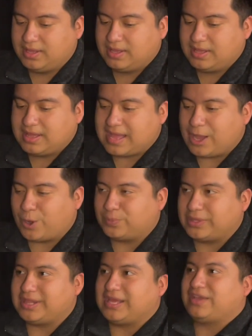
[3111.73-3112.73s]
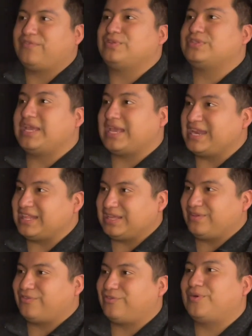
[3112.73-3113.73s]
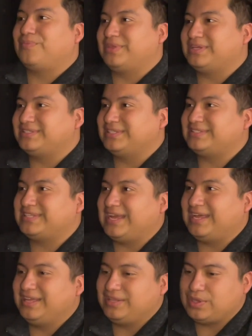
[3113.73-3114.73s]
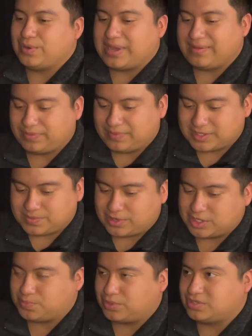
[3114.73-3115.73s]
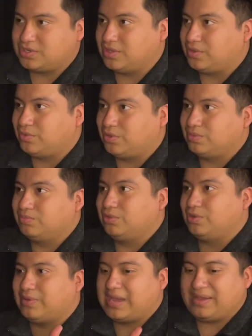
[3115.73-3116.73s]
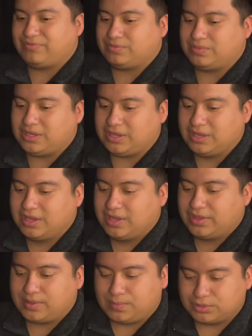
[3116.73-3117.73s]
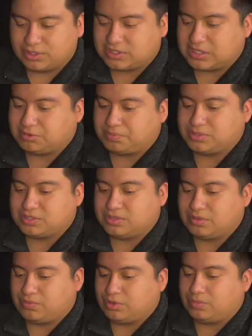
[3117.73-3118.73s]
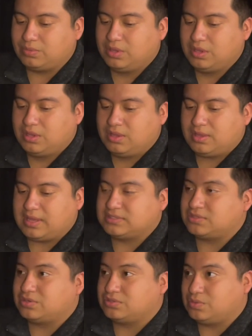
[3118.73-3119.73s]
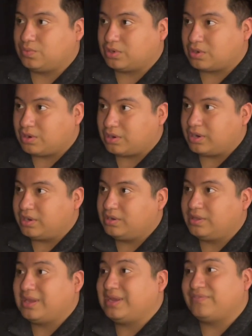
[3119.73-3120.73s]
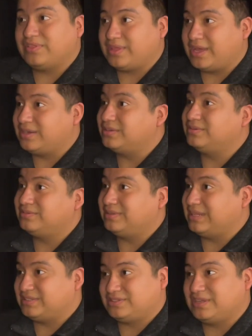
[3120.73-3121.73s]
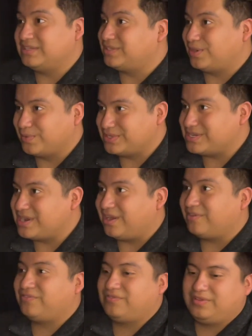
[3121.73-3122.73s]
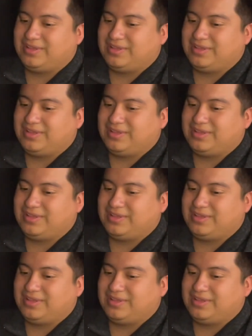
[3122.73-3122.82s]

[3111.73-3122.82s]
I hope that, like, if you take anything from this, it's that you don't have to be the smartest person in the room. You don't have to be the most successful person in the room. As long as you work hard, and even then, it isn't always enough.